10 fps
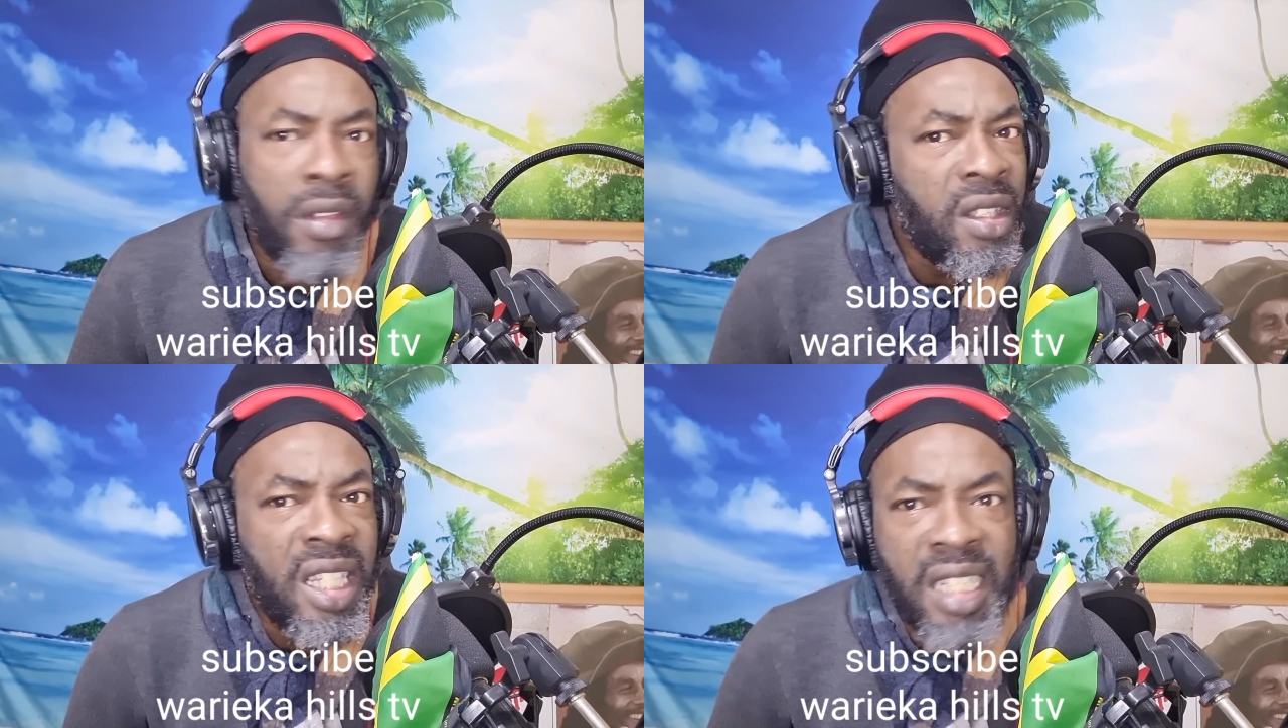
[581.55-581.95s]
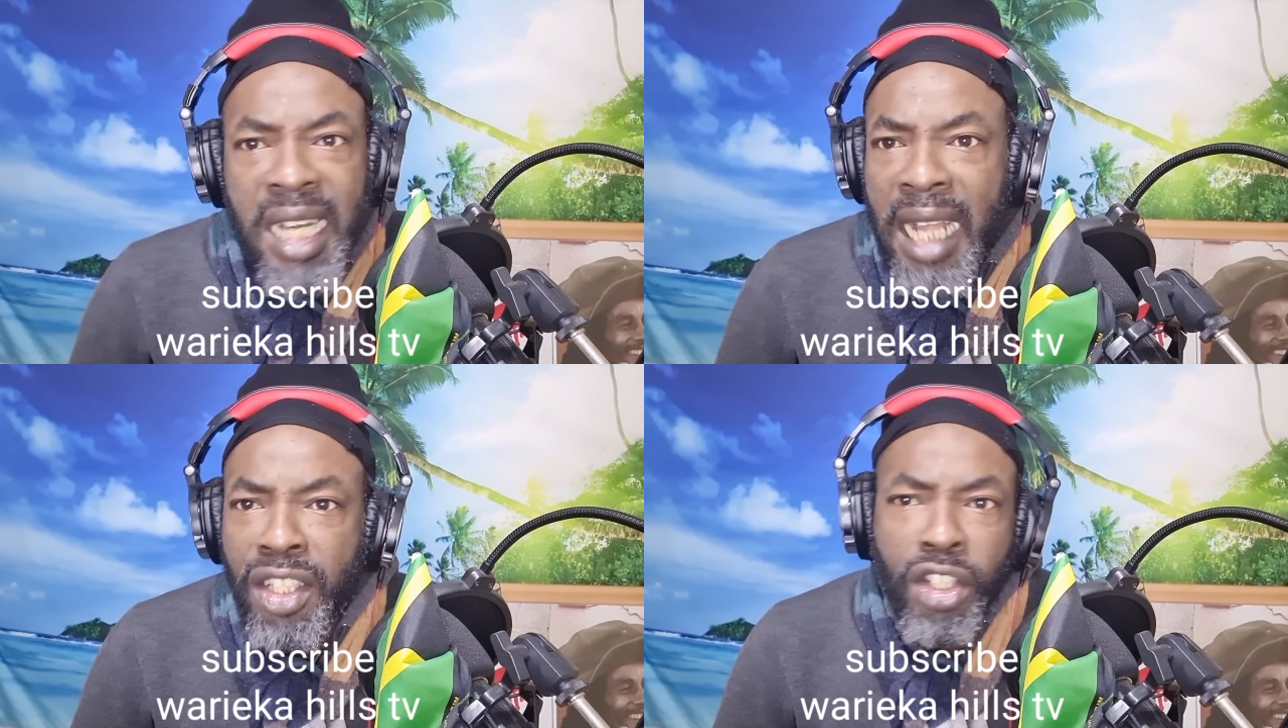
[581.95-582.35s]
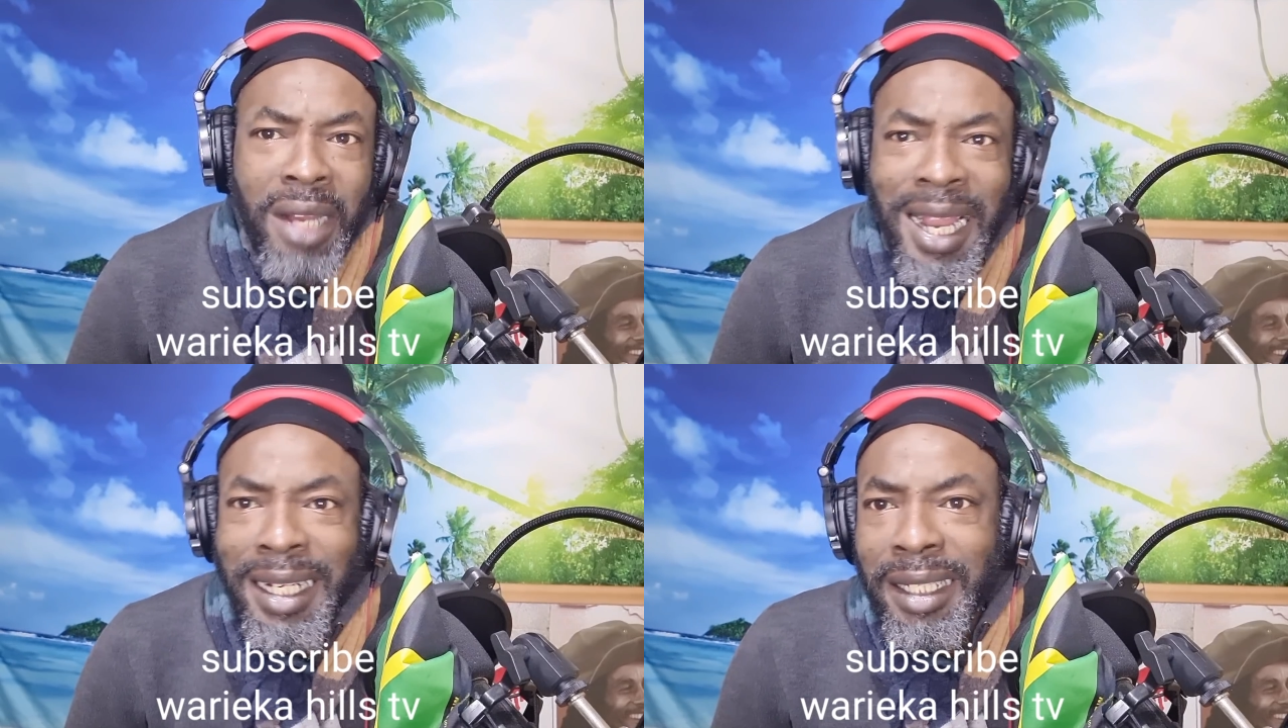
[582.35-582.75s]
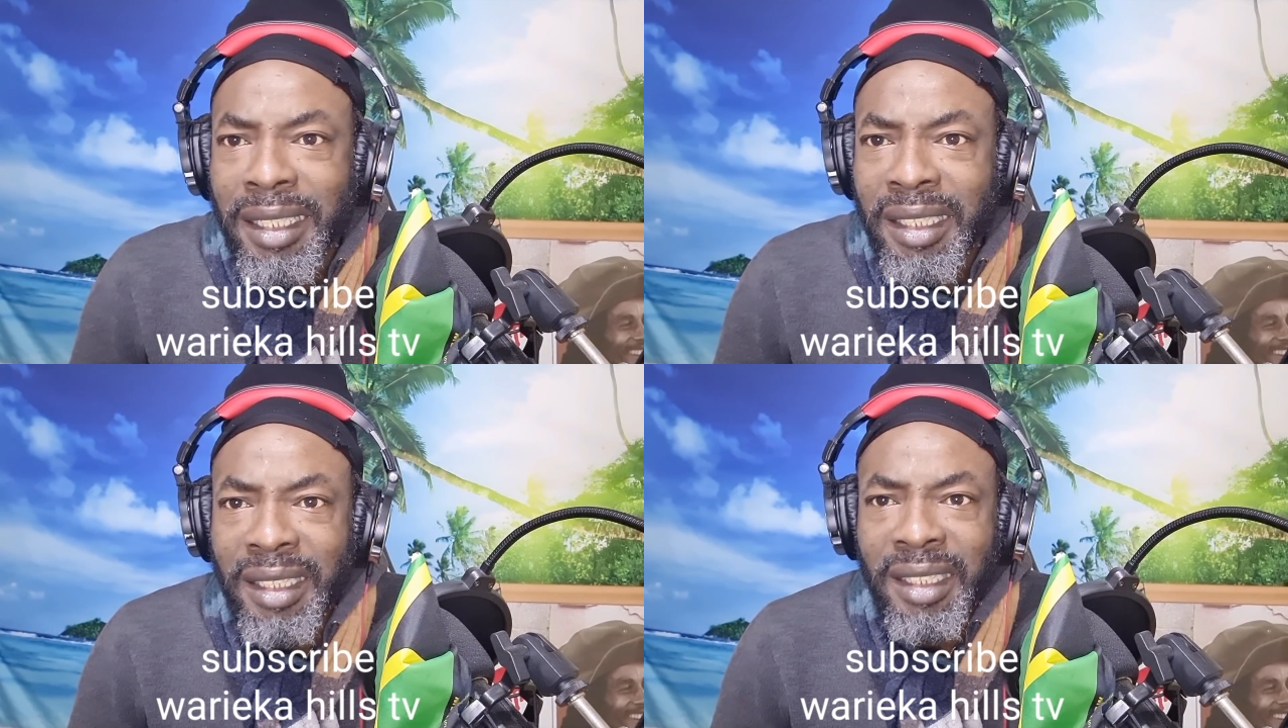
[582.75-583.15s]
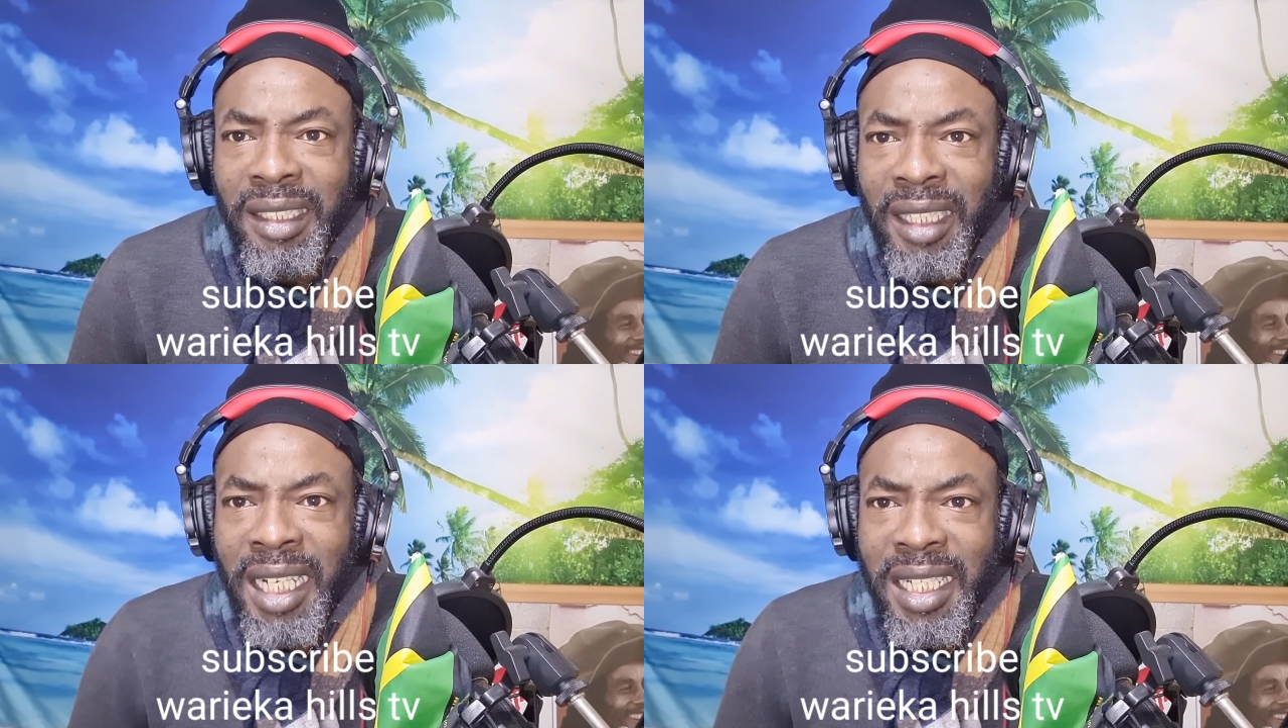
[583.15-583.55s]
is natural.
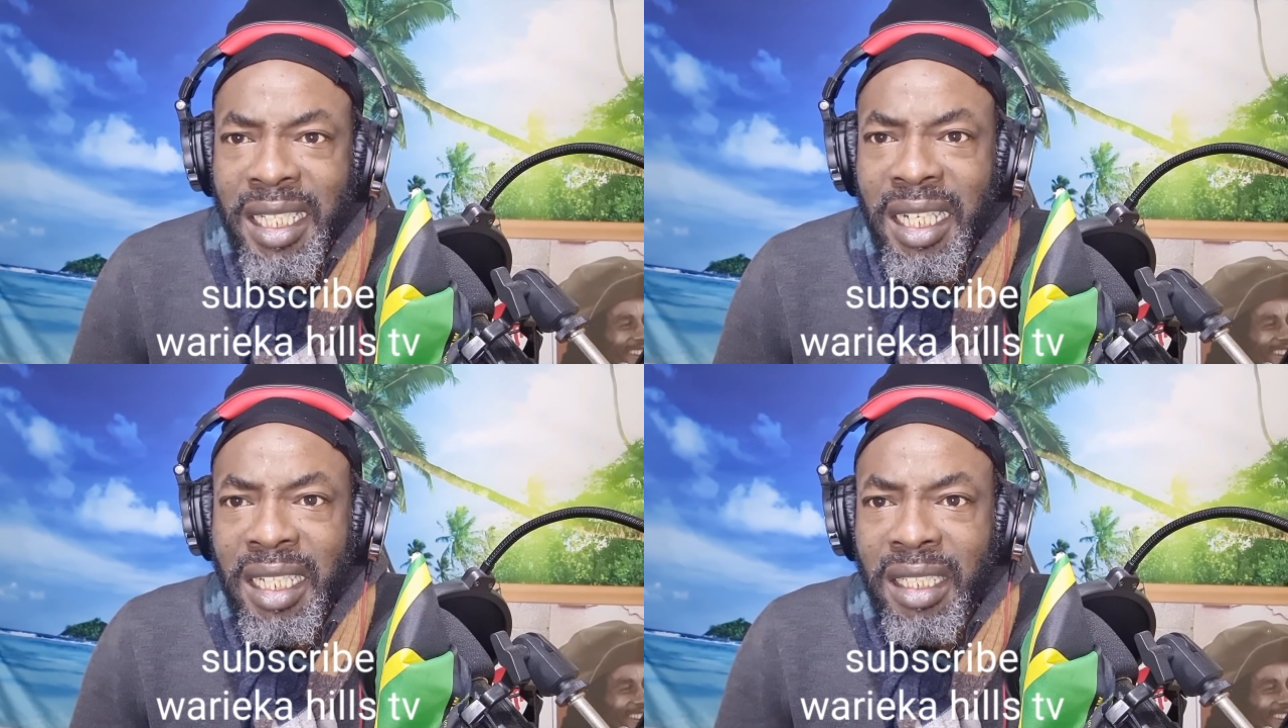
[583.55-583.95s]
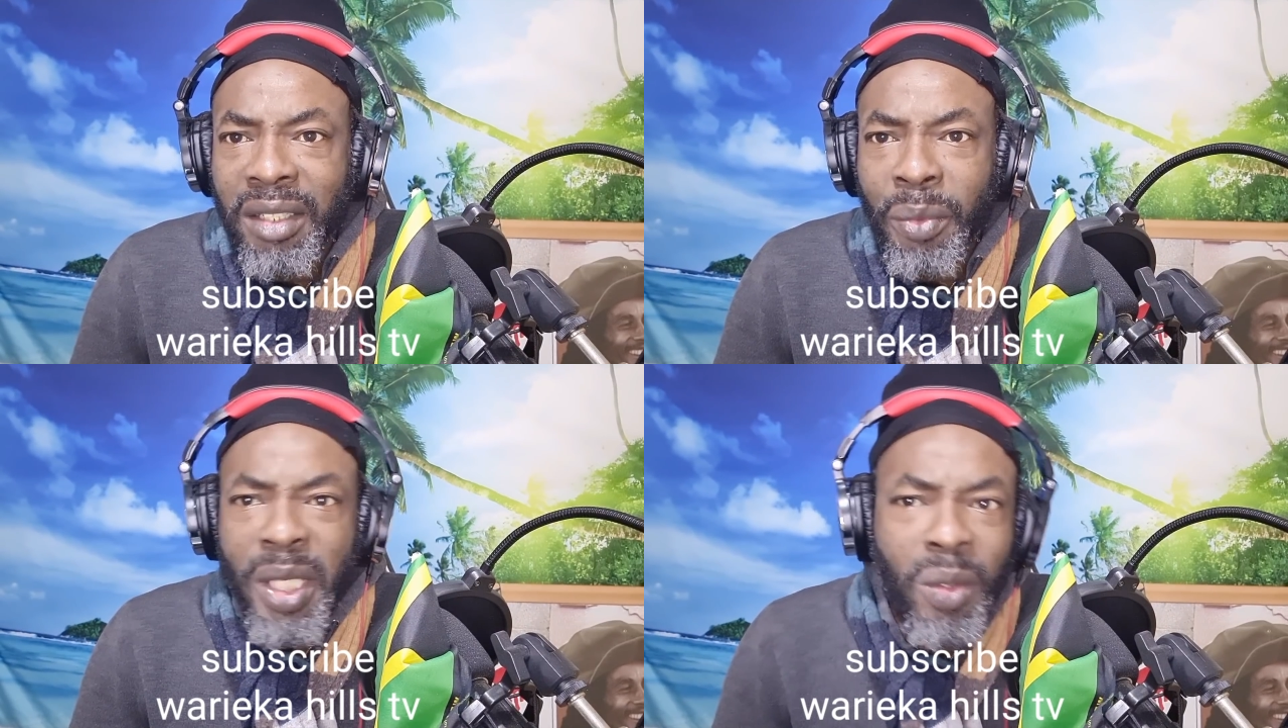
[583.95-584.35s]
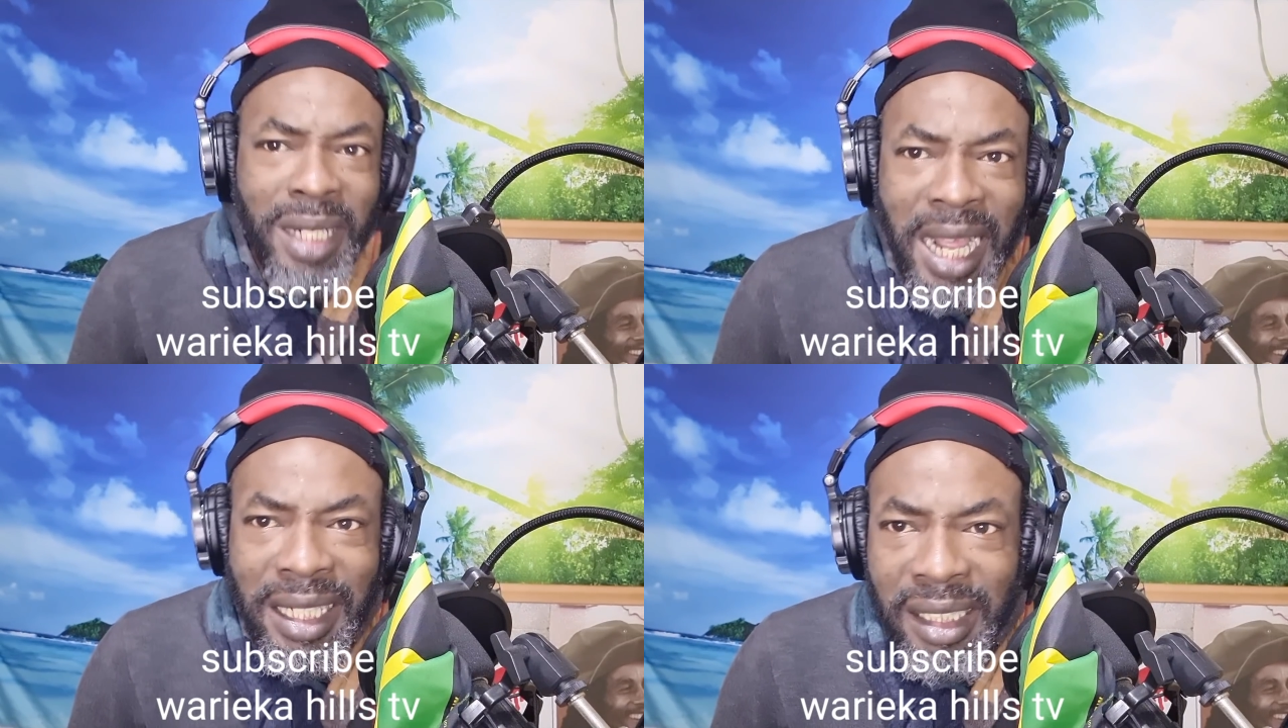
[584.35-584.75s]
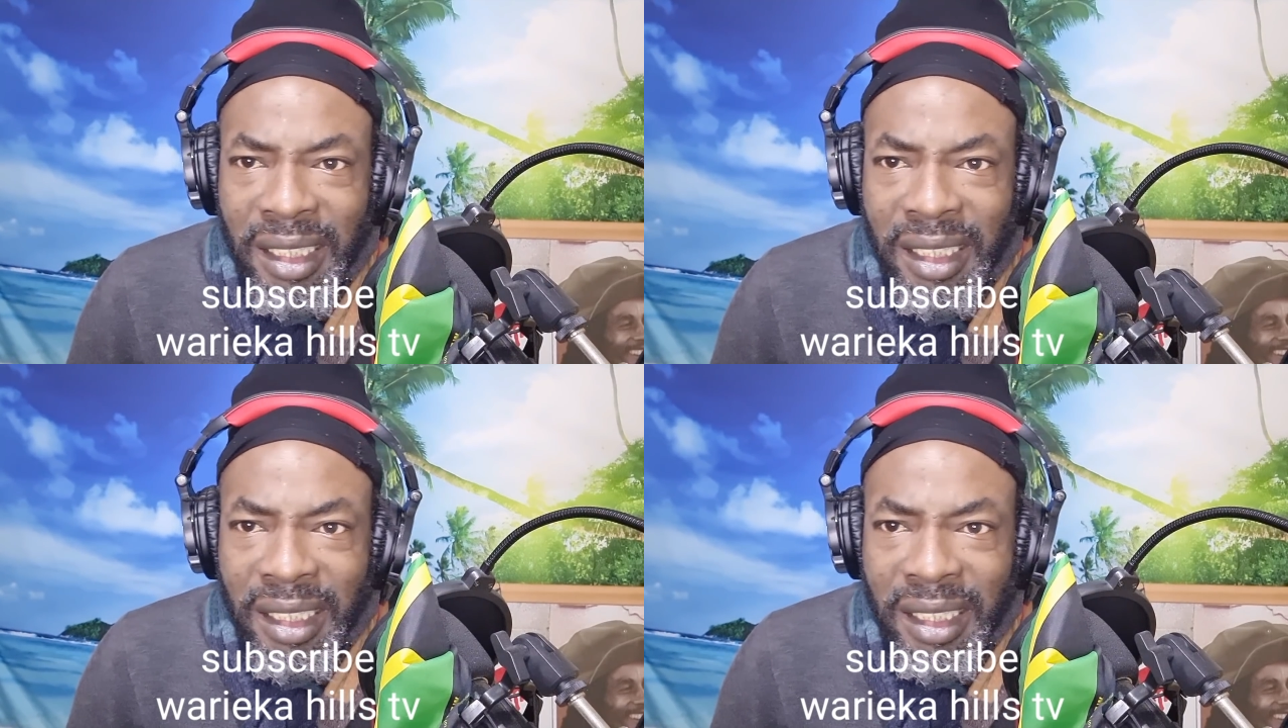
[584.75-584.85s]
You see it? We know that.